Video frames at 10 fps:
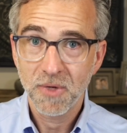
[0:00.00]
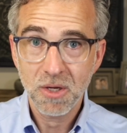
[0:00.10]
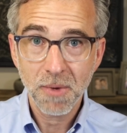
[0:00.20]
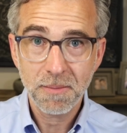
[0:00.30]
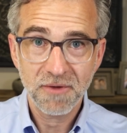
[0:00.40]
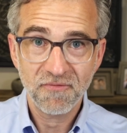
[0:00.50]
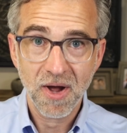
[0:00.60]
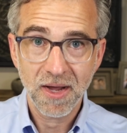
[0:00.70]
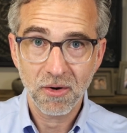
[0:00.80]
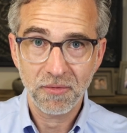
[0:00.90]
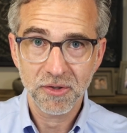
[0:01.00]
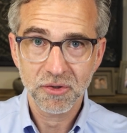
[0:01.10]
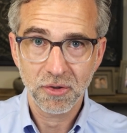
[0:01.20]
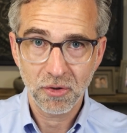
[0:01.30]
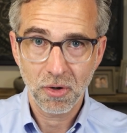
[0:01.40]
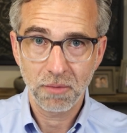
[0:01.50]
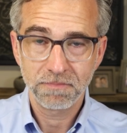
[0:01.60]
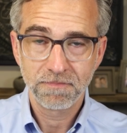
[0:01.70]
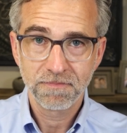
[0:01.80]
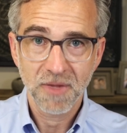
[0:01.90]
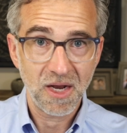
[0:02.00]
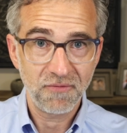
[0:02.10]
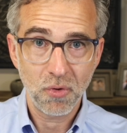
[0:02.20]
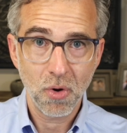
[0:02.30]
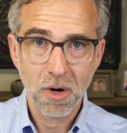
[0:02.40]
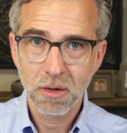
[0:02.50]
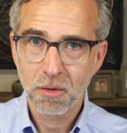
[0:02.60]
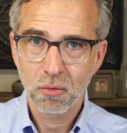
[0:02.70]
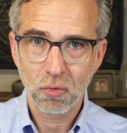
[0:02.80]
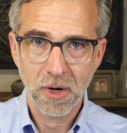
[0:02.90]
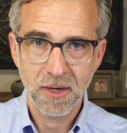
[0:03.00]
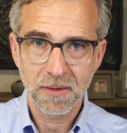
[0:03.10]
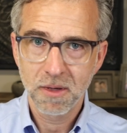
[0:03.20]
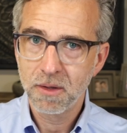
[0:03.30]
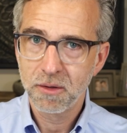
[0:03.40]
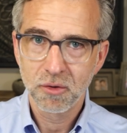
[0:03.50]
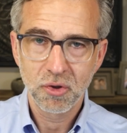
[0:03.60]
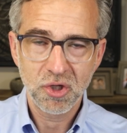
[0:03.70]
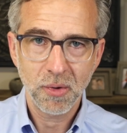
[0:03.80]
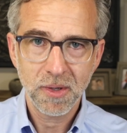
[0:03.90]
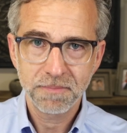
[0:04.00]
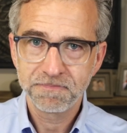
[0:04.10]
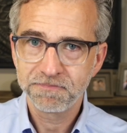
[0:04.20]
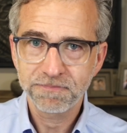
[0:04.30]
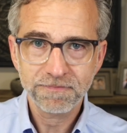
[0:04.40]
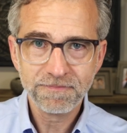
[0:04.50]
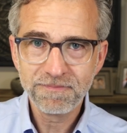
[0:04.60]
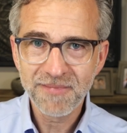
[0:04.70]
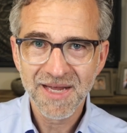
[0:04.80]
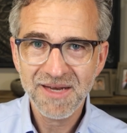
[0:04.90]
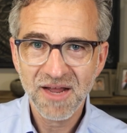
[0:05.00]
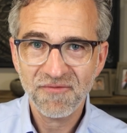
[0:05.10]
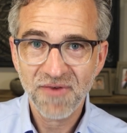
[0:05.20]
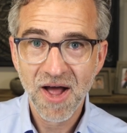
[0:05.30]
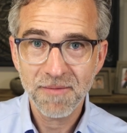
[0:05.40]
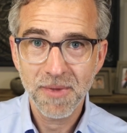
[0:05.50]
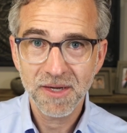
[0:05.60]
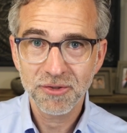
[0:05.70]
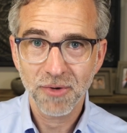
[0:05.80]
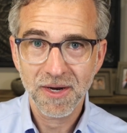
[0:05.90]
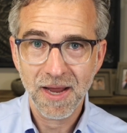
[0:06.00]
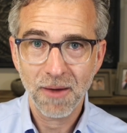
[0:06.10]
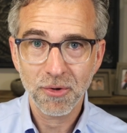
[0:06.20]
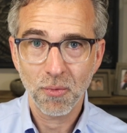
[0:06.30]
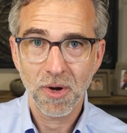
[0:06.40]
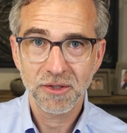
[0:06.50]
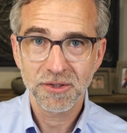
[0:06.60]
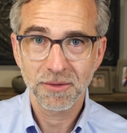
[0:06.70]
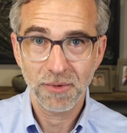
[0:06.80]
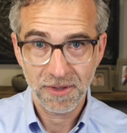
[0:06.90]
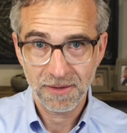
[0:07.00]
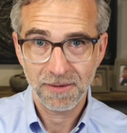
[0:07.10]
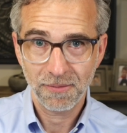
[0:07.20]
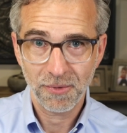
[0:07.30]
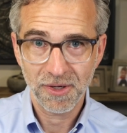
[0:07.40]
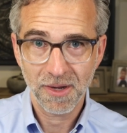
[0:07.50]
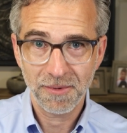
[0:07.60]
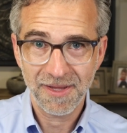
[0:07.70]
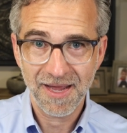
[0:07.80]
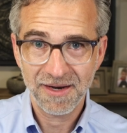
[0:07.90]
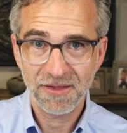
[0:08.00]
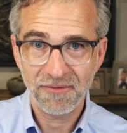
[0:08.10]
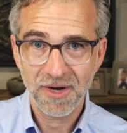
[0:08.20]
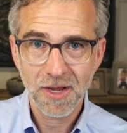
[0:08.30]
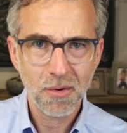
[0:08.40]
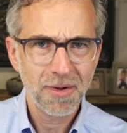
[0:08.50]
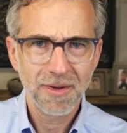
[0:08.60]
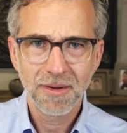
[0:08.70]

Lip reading: You might be fine on this on your own. And if you are, great. Do it. Take 5 minutes right now when you come to the end of the video.